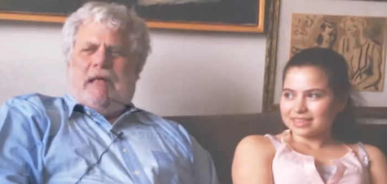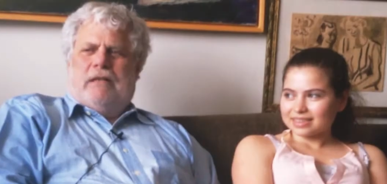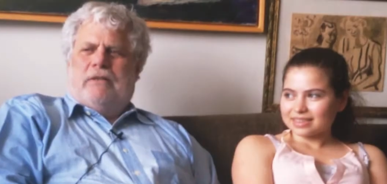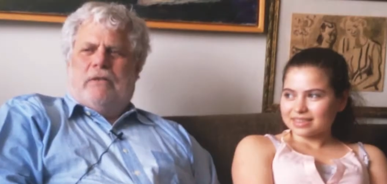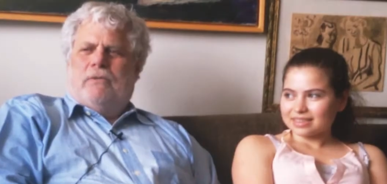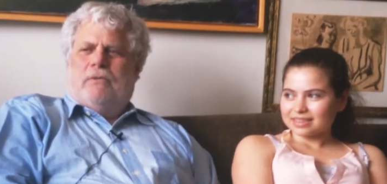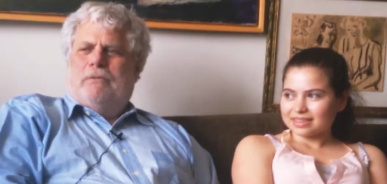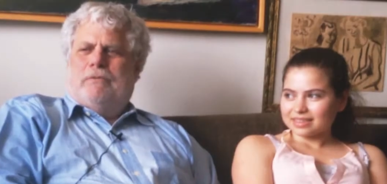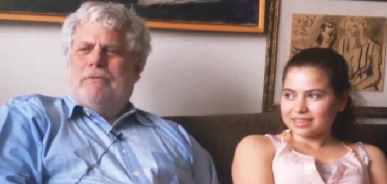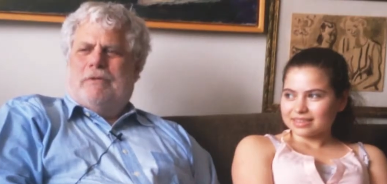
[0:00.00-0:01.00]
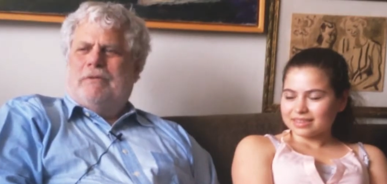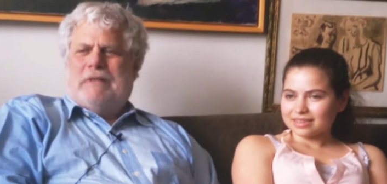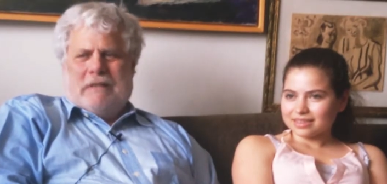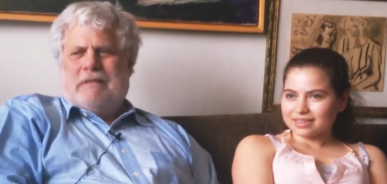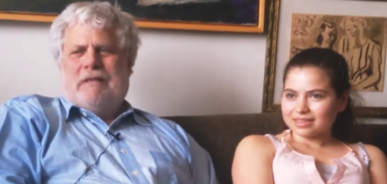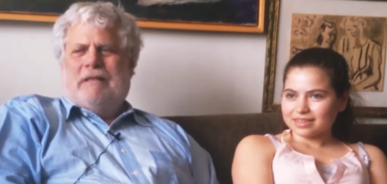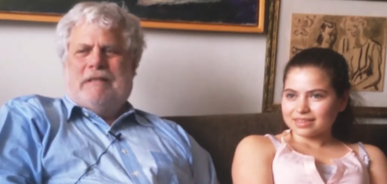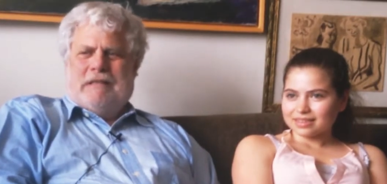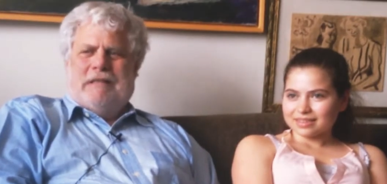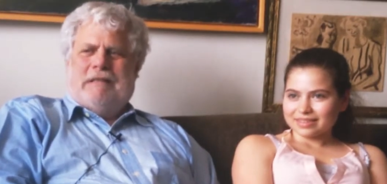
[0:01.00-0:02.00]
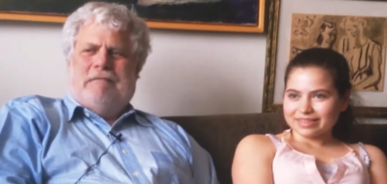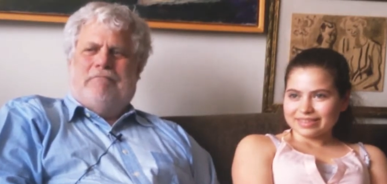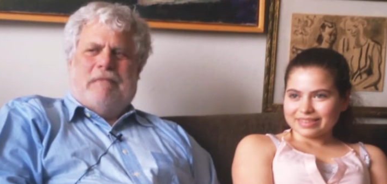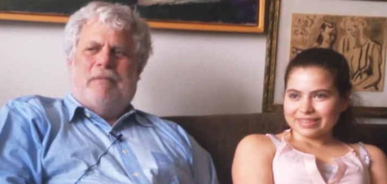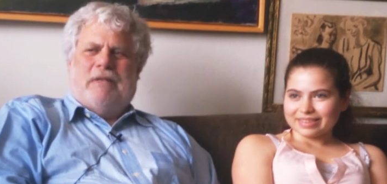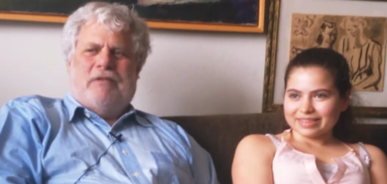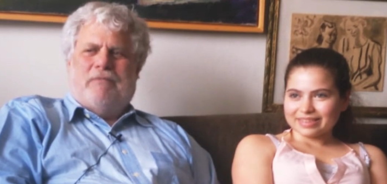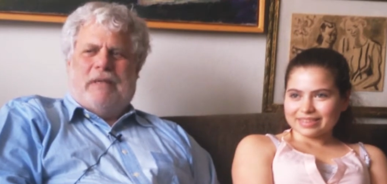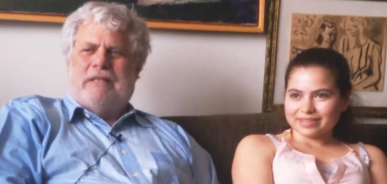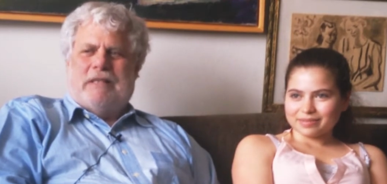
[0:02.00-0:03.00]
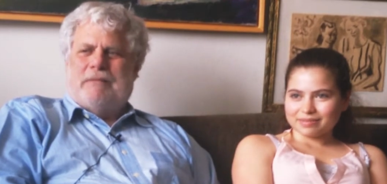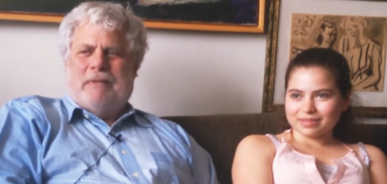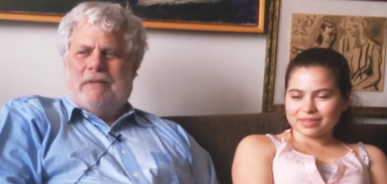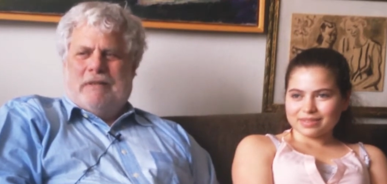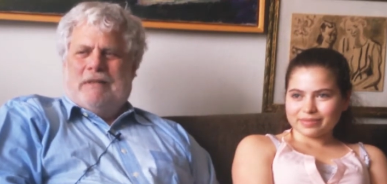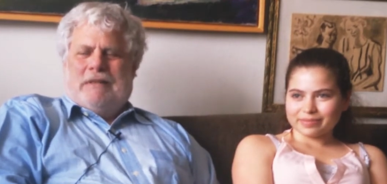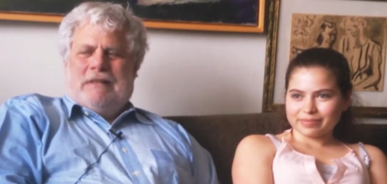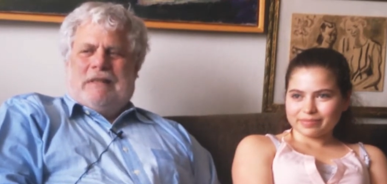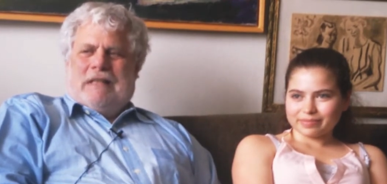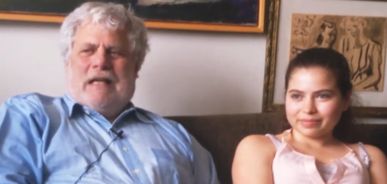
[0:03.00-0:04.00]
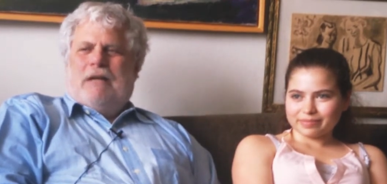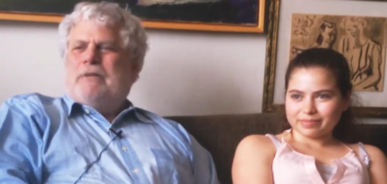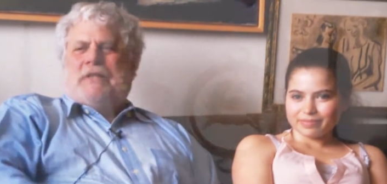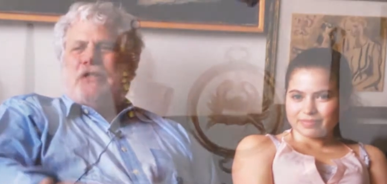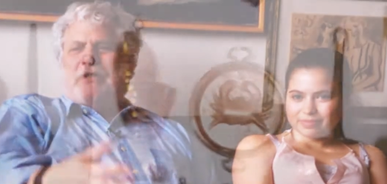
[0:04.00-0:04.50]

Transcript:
Speaker 1: had it too. Oh, it's, it's a bunch of places, but I was